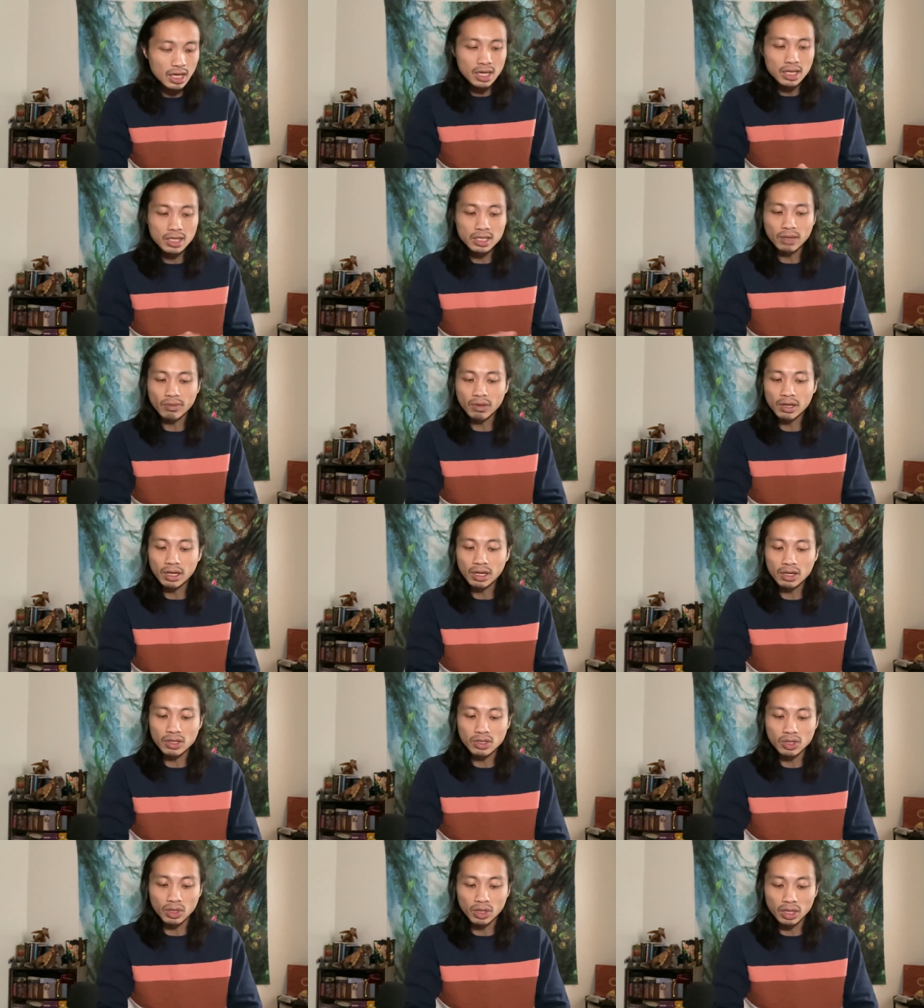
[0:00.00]
Someone here
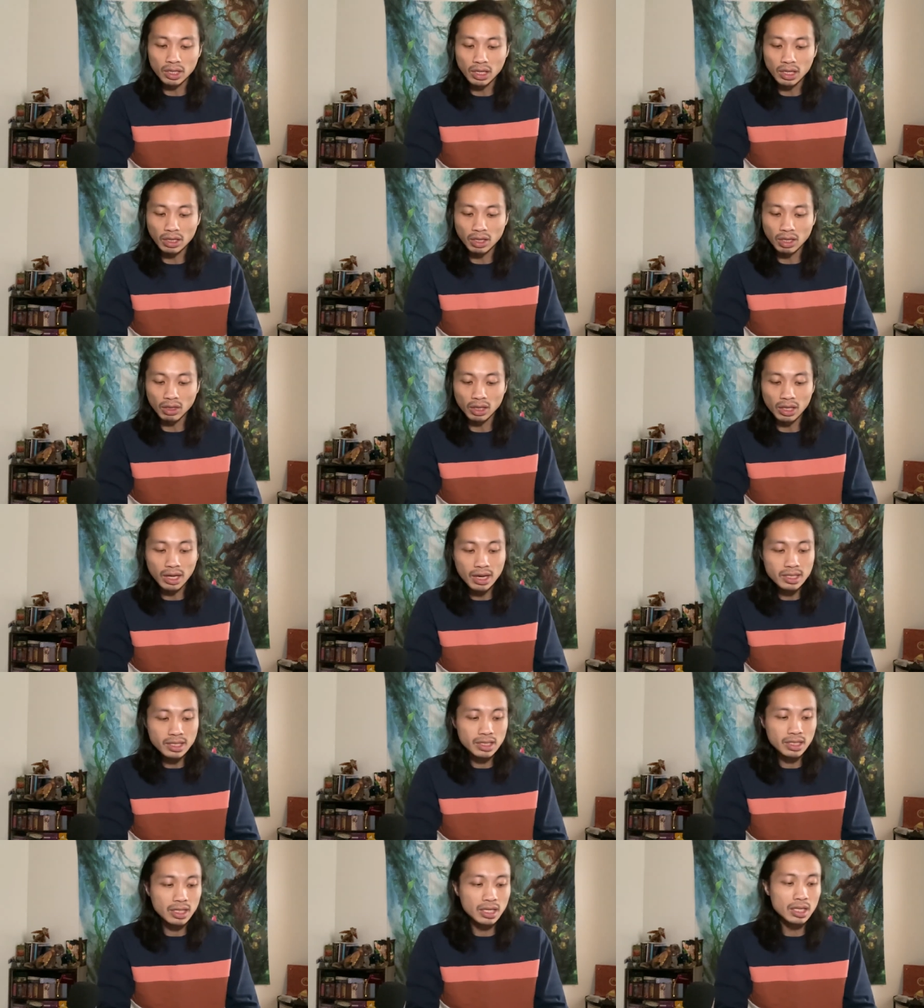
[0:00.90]
is learning the
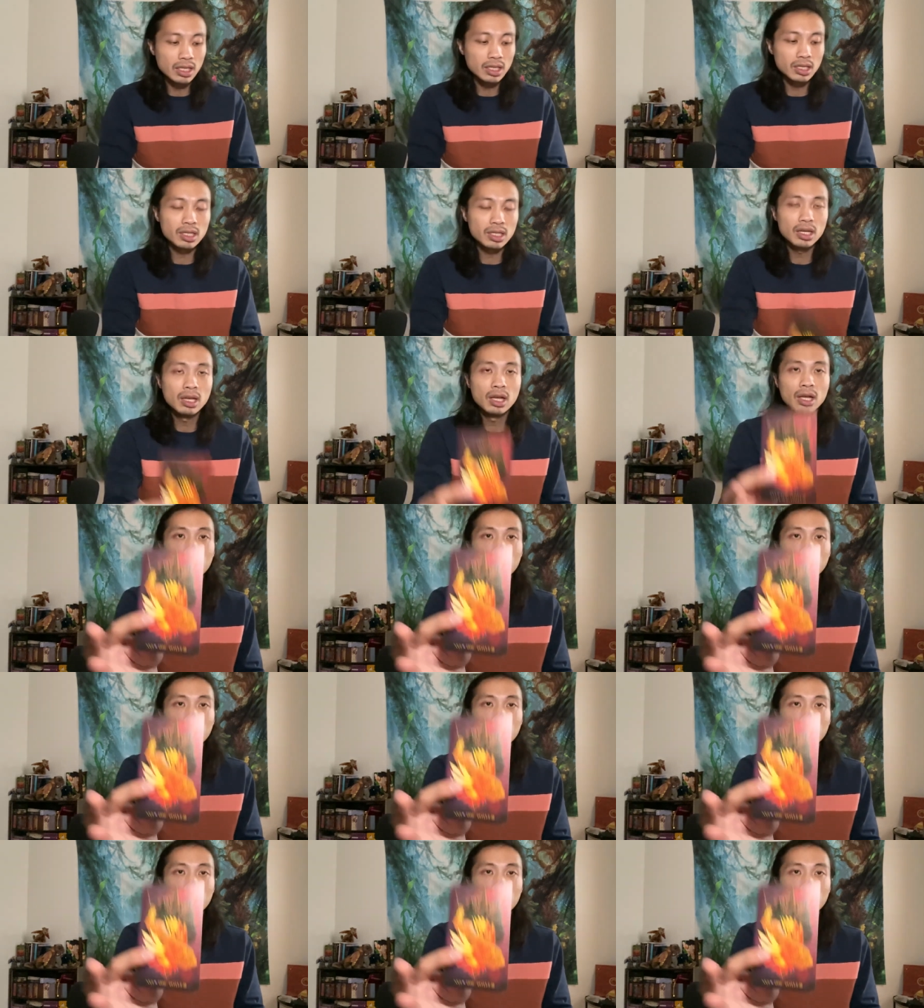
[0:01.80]
lessons,